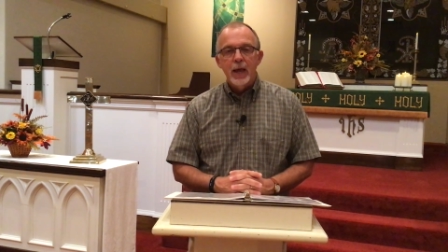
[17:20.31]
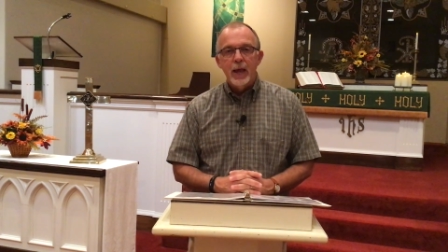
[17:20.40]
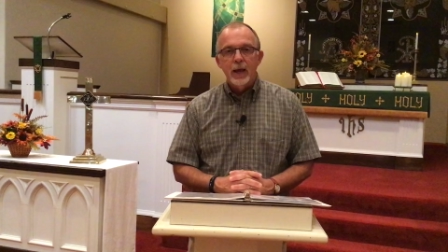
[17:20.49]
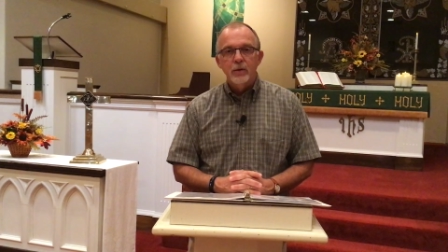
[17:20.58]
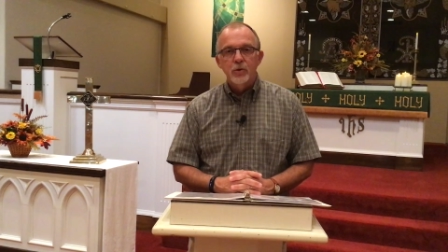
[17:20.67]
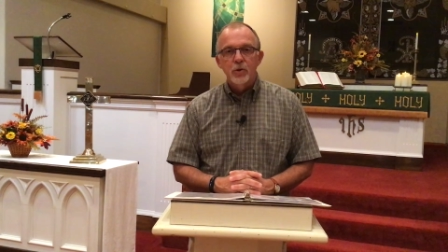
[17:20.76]

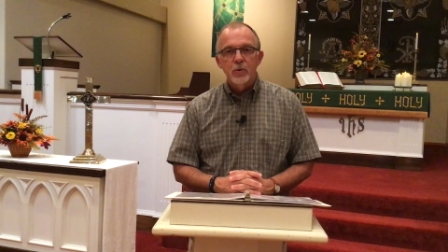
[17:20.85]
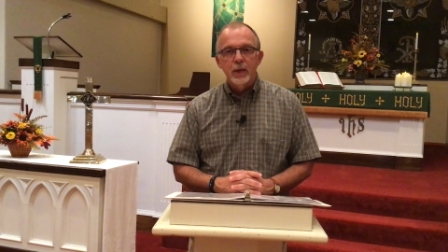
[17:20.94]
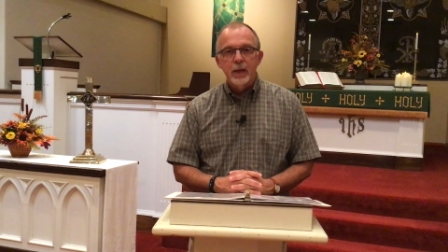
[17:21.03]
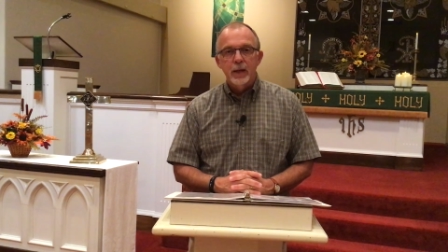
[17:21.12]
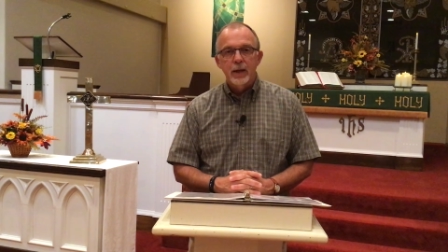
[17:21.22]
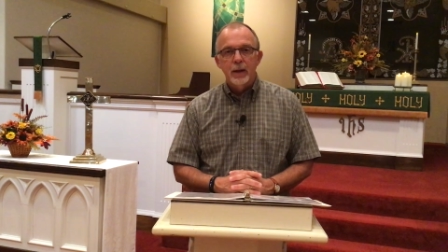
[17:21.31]
and you
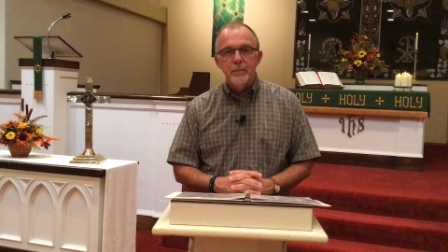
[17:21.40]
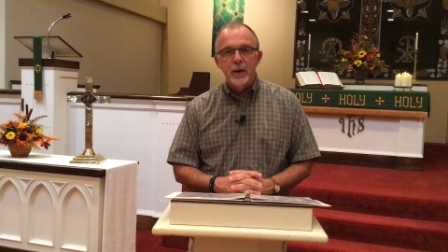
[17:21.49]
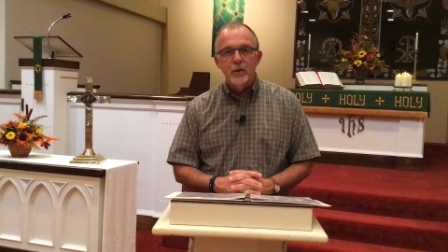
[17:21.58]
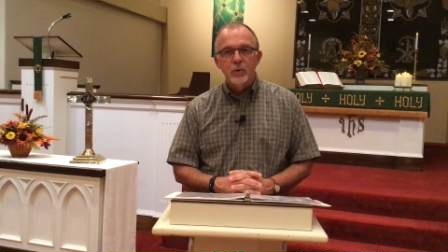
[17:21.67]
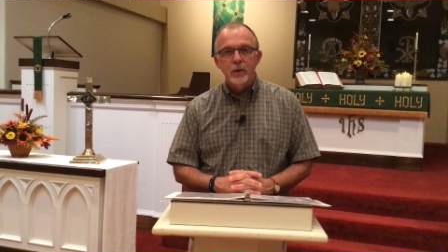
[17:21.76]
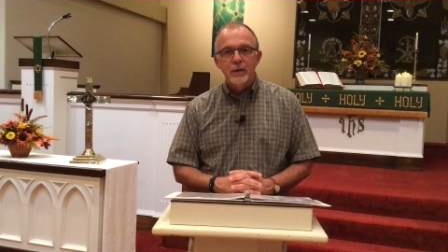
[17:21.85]
can uh,
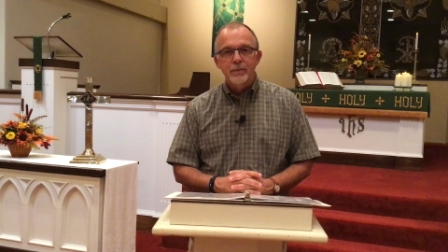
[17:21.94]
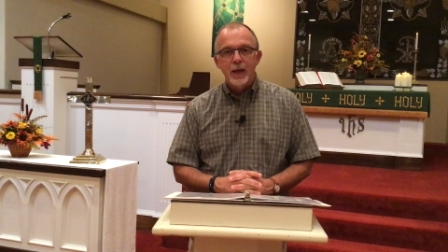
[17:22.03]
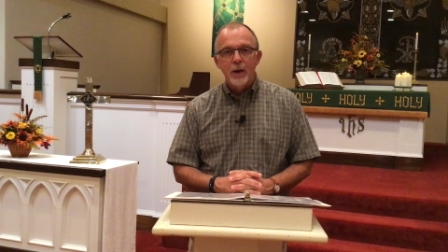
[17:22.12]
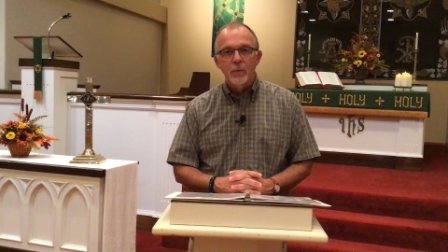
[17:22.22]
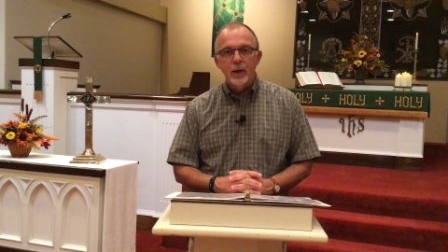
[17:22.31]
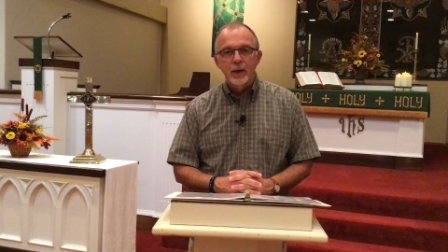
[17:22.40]
make your gift
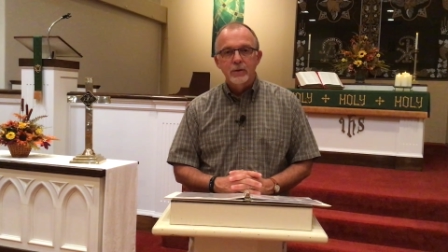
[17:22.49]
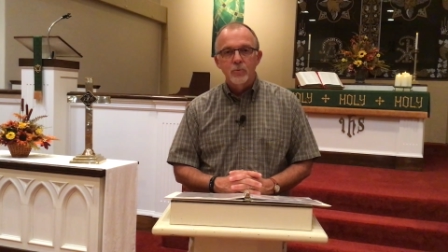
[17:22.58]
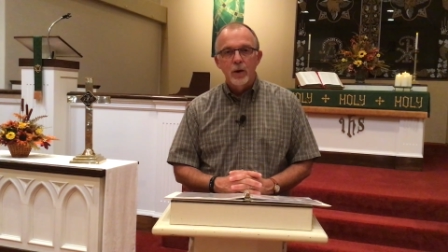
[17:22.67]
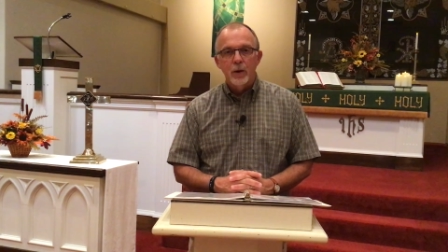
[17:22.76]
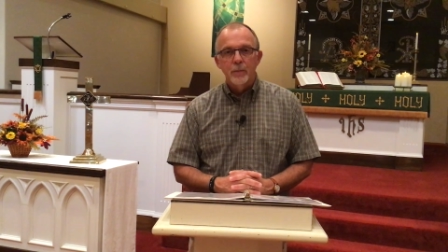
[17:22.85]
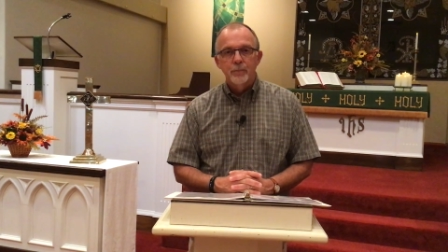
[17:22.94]
that way as
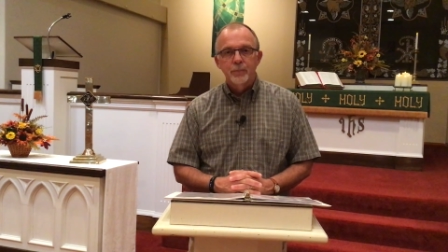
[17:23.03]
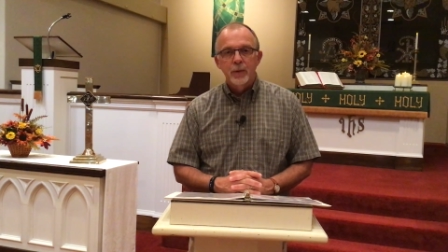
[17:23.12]
well.